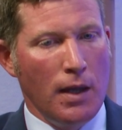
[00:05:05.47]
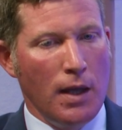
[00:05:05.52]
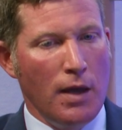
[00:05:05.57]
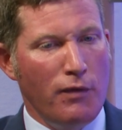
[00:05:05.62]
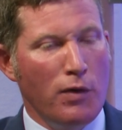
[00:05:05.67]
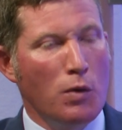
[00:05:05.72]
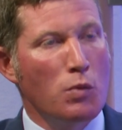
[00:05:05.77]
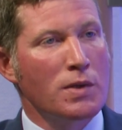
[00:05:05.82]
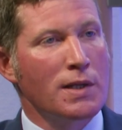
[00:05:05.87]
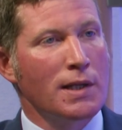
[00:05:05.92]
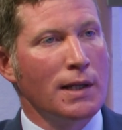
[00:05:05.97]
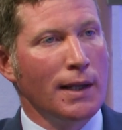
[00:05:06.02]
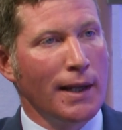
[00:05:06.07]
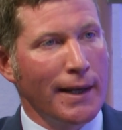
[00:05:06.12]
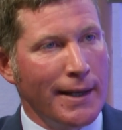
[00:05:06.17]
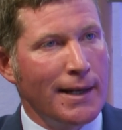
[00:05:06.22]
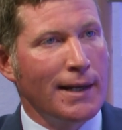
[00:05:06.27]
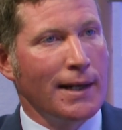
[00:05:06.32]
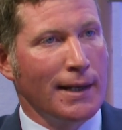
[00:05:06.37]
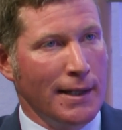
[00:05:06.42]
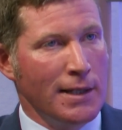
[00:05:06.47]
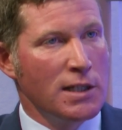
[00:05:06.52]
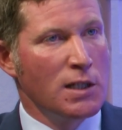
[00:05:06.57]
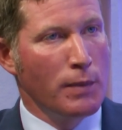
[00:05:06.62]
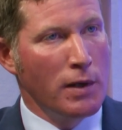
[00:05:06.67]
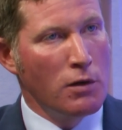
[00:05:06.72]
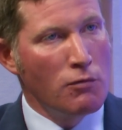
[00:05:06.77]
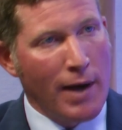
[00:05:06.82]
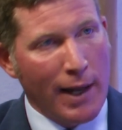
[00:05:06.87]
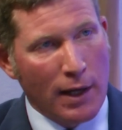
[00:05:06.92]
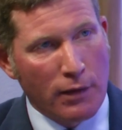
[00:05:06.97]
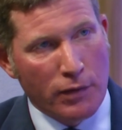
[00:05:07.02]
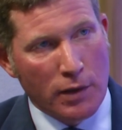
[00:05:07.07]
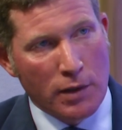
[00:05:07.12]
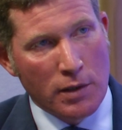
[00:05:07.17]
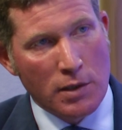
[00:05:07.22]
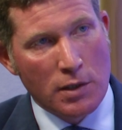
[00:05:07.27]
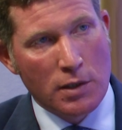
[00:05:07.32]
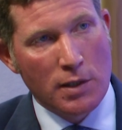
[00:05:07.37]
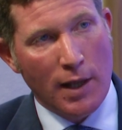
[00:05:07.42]
if it was likely to be
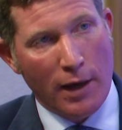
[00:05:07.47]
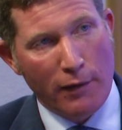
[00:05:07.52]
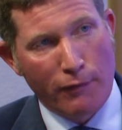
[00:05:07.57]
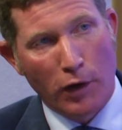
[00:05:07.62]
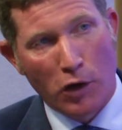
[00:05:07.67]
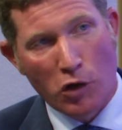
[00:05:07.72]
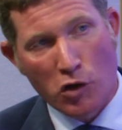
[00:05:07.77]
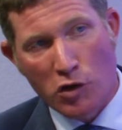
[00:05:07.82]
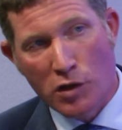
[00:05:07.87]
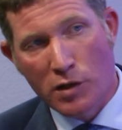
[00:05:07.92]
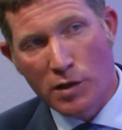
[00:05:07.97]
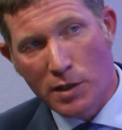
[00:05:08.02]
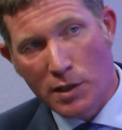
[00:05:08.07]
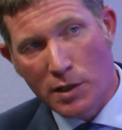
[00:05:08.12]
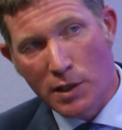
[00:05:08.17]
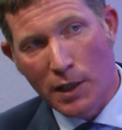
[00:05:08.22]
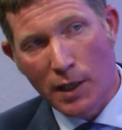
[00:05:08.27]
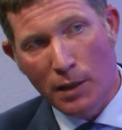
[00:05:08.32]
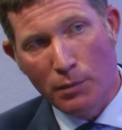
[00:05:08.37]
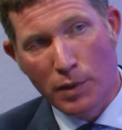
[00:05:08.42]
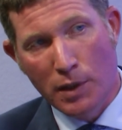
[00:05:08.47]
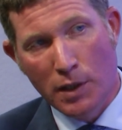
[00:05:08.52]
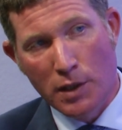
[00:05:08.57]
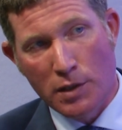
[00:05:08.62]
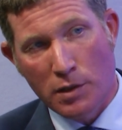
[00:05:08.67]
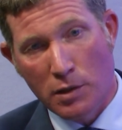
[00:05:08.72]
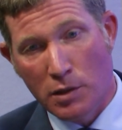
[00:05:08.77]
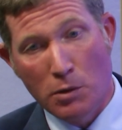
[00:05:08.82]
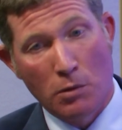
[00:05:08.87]
relevant to their functions as a named person,